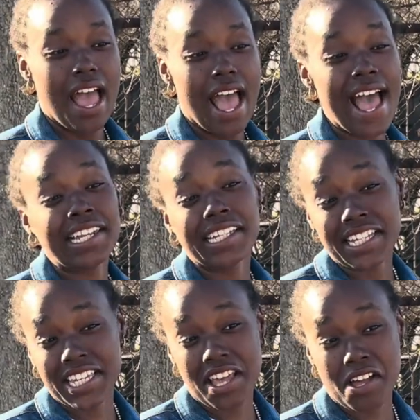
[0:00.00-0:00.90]
I
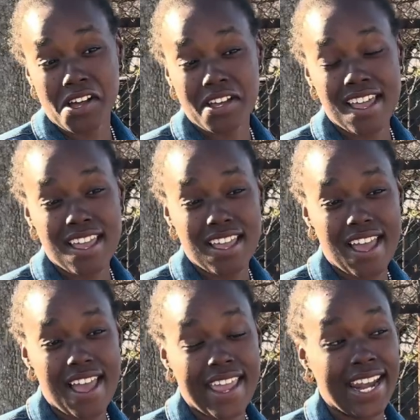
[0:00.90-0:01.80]
love y'all,
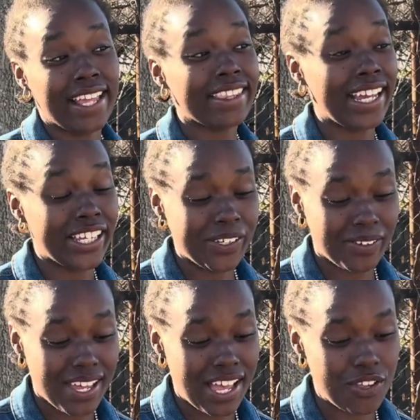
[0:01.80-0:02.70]
and I thank you
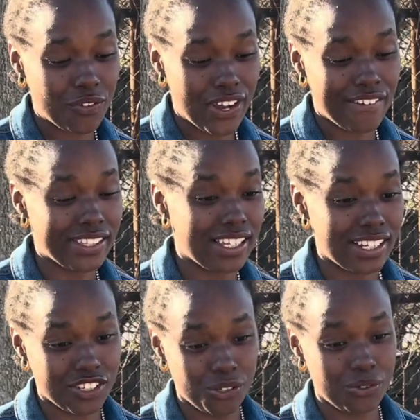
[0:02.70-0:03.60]
guys for everything
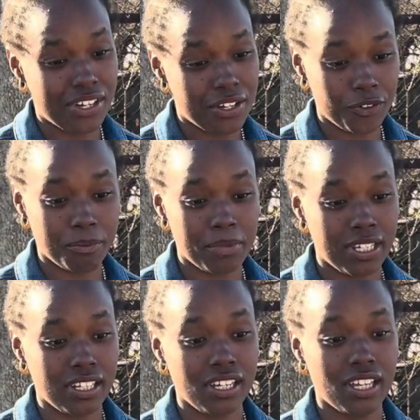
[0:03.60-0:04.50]
that you done for me.